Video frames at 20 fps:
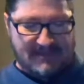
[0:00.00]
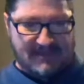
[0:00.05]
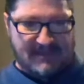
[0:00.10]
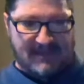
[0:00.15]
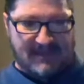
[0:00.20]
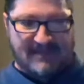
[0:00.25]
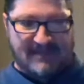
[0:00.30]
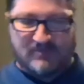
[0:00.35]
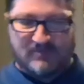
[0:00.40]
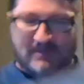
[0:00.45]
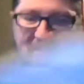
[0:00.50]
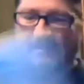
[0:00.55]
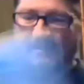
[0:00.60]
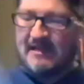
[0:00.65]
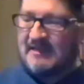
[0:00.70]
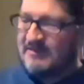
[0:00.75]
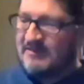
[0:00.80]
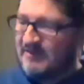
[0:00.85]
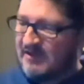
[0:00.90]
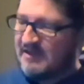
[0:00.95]
as well. And I
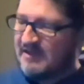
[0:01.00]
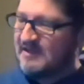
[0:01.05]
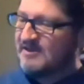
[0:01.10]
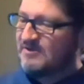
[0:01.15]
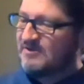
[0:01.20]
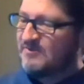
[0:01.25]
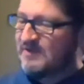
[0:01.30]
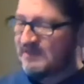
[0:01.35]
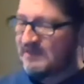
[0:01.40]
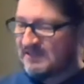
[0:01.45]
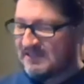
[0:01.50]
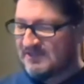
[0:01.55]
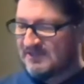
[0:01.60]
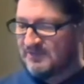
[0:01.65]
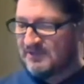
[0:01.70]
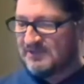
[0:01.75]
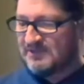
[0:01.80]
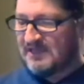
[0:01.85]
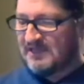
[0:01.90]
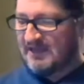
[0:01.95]
thought, you know what, this
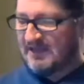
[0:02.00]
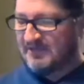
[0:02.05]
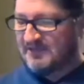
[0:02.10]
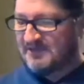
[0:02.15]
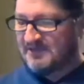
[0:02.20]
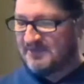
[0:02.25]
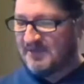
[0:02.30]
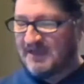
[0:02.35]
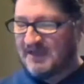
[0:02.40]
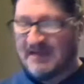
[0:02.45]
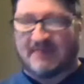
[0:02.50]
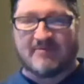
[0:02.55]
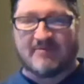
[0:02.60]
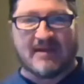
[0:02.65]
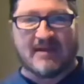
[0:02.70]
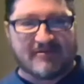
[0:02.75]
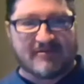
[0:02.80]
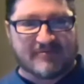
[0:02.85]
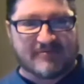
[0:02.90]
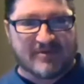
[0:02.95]
was given to me. I read
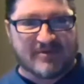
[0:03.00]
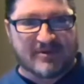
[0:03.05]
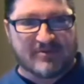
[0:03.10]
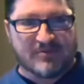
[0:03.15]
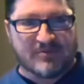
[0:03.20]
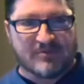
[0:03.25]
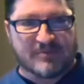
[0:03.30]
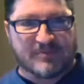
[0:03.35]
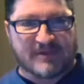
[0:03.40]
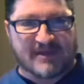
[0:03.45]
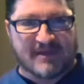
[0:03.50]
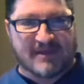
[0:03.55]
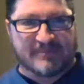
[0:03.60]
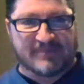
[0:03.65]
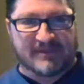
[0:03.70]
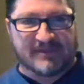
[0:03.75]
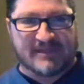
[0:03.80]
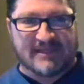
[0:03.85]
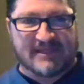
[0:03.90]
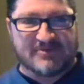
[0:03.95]
it for a group a couple
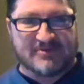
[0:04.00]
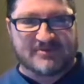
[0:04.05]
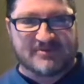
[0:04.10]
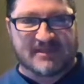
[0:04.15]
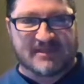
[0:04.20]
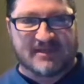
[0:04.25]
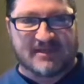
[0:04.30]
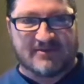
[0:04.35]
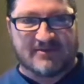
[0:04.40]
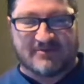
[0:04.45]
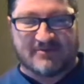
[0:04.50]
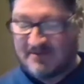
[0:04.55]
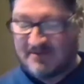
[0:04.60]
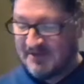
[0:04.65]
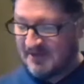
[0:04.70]
of years ago.